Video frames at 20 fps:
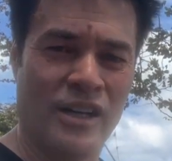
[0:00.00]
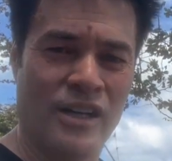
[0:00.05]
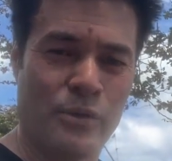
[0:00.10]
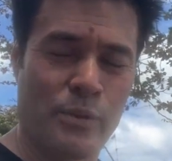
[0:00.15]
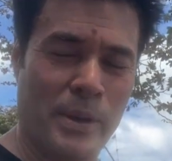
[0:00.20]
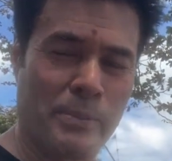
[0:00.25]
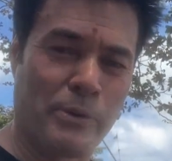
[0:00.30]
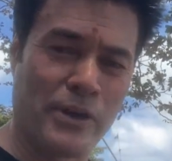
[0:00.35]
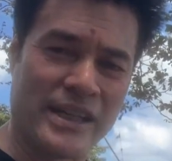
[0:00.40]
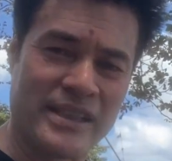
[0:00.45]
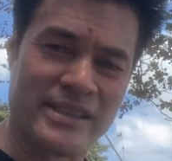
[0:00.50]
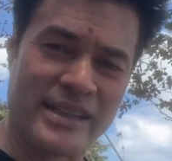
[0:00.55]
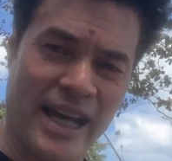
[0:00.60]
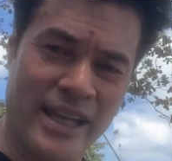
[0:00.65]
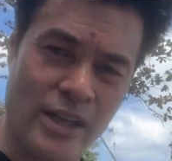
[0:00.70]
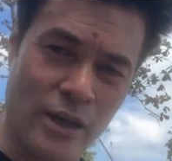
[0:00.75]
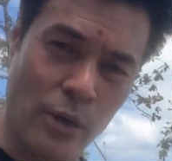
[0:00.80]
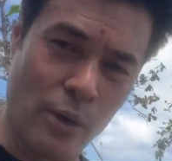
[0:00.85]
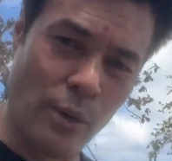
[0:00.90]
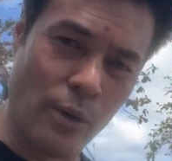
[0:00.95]
We're bringing
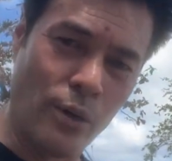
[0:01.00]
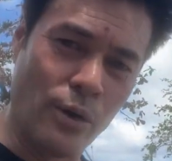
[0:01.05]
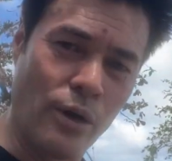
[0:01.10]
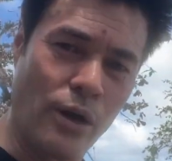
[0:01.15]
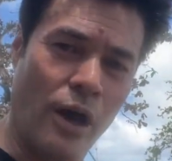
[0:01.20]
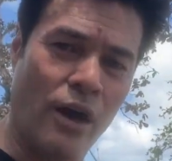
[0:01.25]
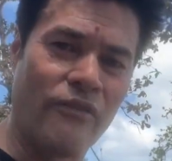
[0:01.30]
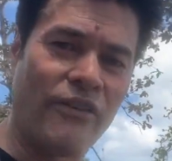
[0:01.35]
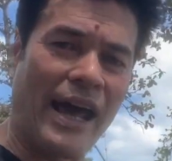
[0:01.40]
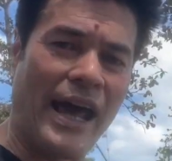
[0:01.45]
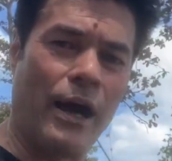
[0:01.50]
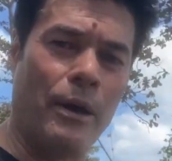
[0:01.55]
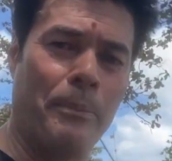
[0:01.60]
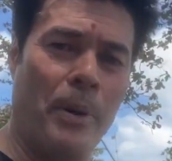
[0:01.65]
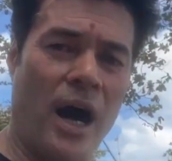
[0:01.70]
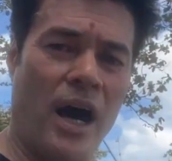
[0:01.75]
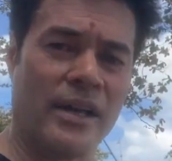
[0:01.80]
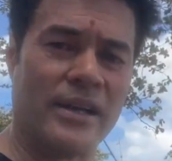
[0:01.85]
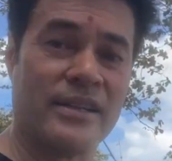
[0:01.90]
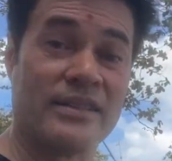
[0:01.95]
together all of our
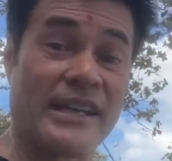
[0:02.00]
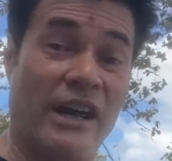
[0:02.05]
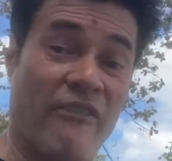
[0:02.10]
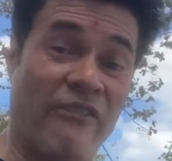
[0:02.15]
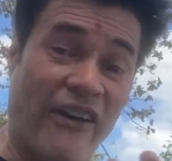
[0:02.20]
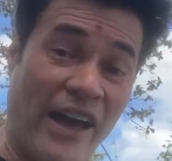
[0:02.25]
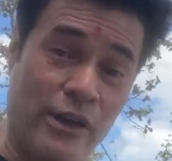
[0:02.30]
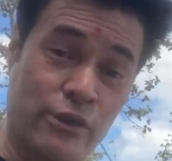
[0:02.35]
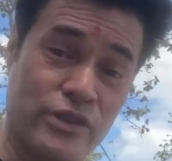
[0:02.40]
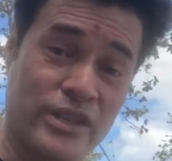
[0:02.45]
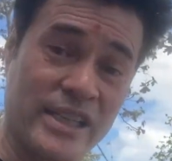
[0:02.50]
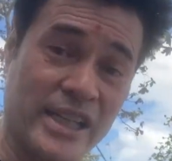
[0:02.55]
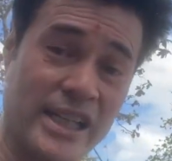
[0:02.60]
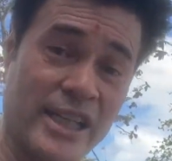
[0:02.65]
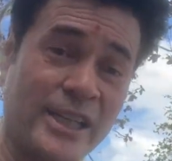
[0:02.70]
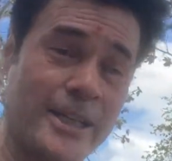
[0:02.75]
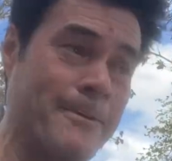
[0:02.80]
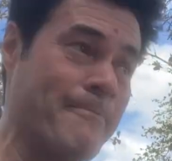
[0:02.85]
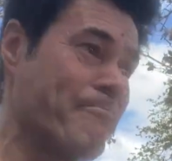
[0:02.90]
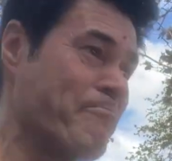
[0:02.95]
partners, our
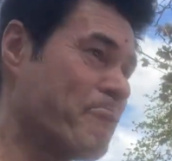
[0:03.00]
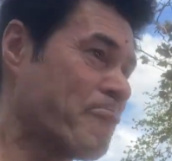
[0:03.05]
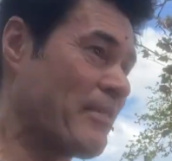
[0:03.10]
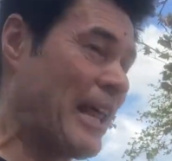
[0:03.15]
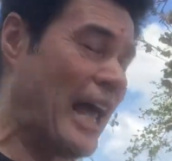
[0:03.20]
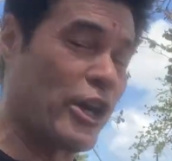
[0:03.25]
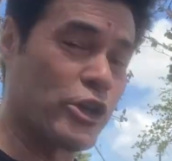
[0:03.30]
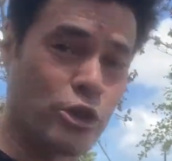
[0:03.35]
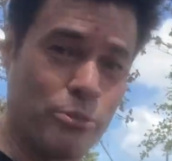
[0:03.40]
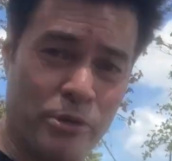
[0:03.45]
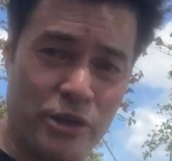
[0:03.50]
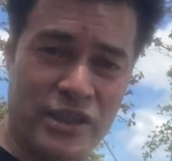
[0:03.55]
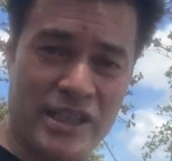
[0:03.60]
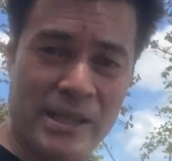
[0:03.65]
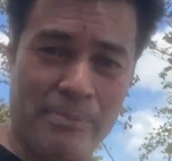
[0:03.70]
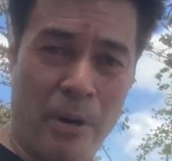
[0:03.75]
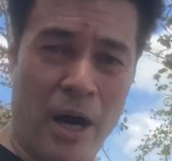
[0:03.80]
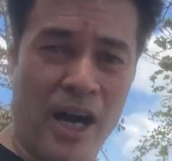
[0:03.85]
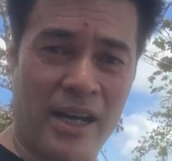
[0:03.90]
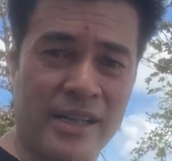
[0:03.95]
faculty, our community
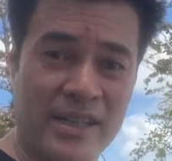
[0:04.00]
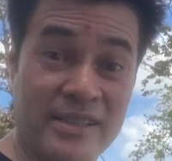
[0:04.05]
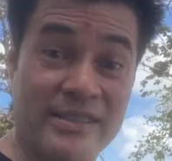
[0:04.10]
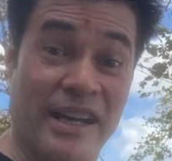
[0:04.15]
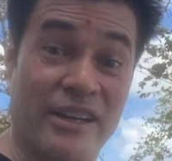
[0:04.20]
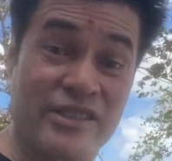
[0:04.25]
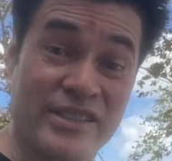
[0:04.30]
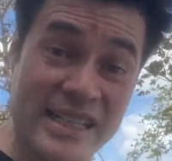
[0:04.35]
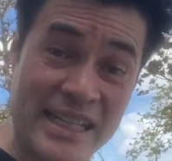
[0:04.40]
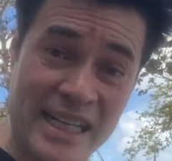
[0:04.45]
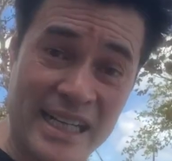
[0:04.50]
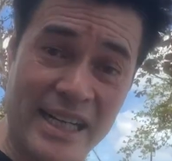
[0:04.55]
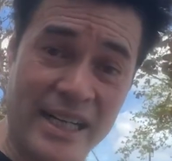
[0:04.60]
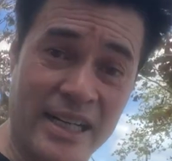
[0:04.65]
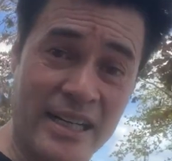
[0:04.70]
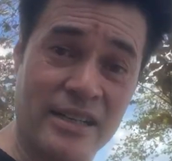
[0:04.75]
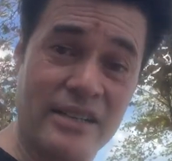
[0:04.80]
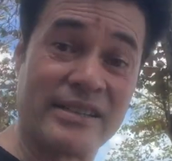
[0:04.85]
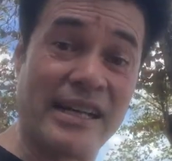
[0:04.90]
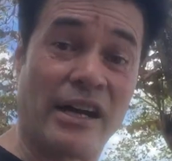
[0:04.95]
partners, our city
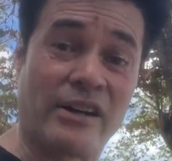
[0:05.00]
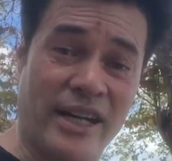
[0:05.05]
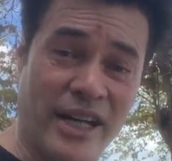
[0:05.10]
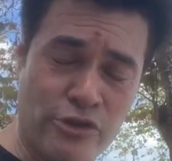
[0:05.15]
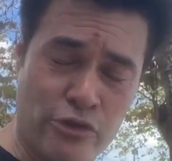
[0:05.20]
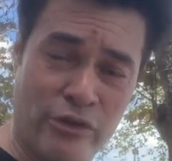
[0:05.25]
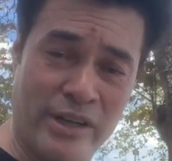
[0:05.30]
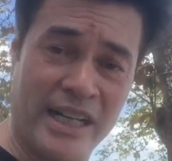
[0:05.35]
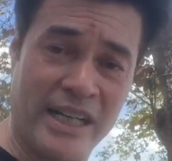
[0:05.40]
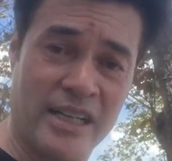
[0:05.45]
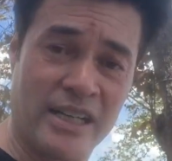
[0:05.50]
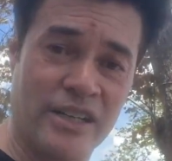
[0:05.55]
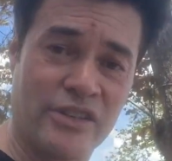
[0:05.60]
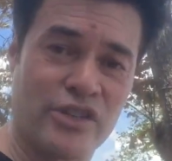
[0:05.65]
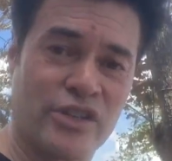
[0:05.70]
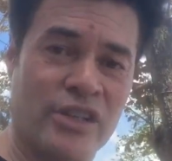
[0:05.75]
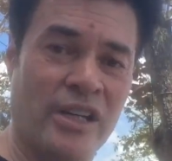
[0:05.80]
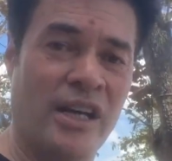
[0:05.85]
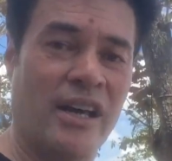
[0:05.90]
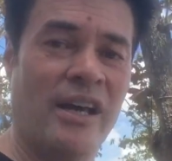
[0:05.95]
leaders, our country
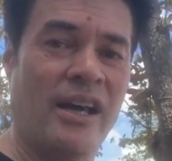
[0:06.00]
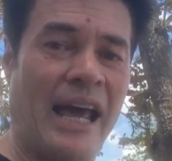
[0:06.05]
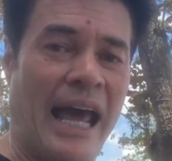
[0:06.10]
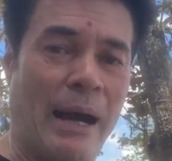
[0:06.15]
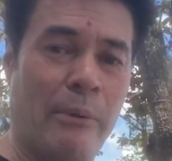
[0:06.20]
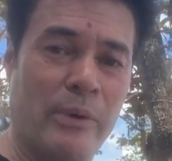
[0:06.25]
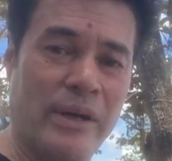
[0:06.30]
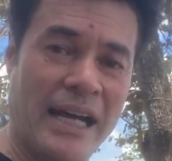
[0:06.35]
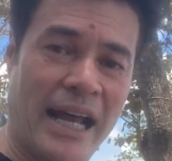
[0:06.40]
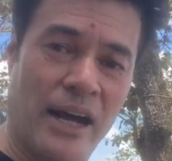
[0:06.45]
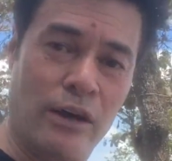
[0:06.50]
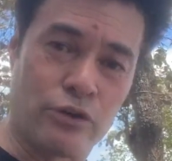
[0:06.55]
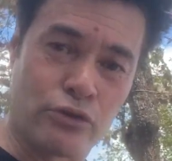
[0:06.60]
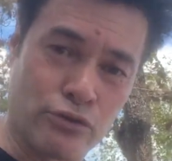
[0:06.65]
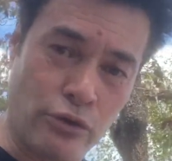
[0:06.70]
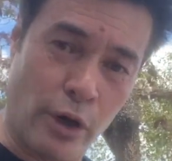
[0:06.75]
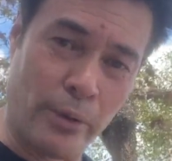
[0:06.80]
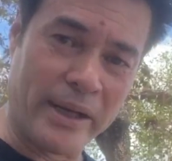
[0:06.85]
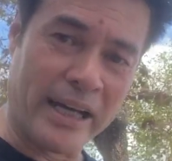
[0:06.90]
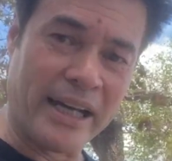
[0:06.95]
leaders, and we're now
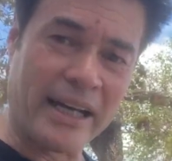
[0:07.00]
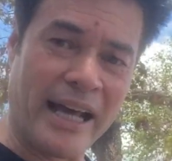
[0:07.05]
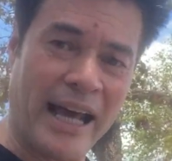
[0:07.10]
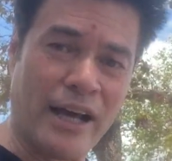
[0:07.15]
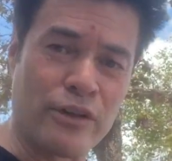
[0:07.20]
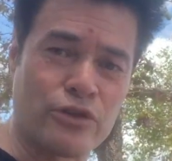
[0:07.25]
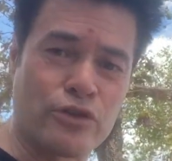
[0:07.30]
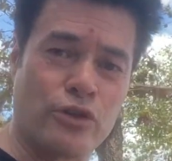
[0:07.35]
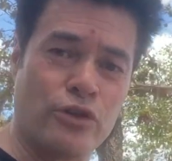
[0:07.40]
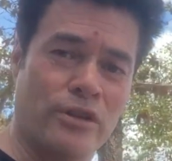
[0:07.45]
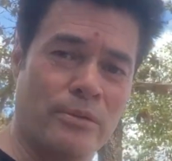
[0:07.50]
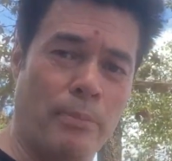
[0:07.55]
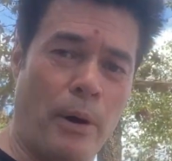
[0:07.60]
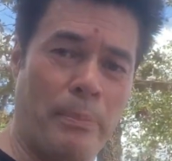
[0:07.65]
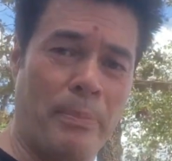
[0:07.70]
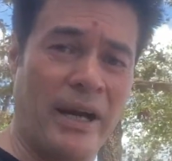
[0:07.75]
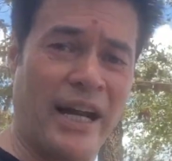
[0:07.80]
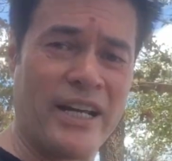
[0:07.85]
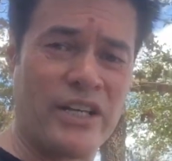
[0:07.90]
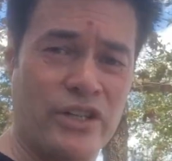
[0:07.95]
growing our student
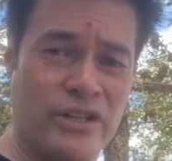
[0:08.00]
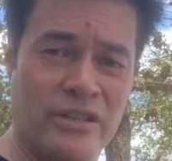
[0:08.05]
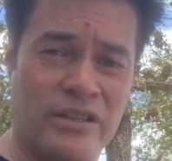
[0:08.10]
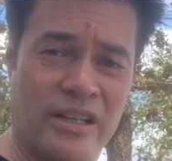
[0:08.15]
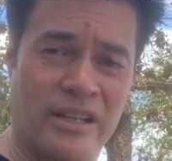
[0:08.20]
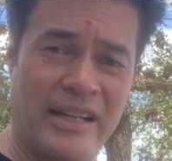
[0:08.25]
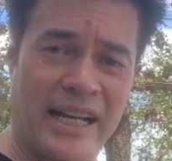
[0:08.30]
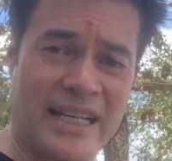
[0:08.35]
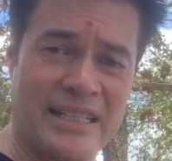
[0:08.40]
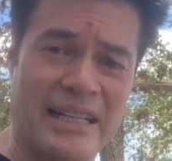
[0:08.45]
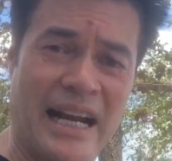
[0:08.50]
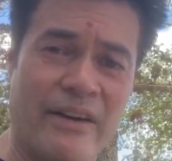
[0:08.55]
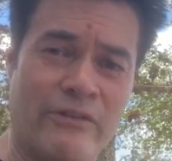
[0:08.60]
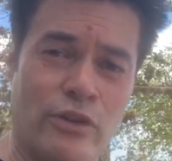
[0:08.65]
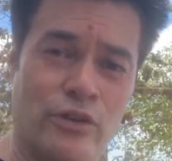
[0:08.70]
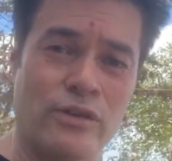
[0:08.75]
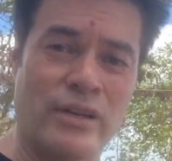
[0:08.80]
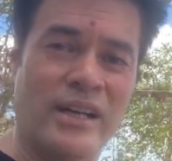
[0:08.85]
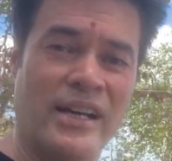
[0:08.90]
population to the next level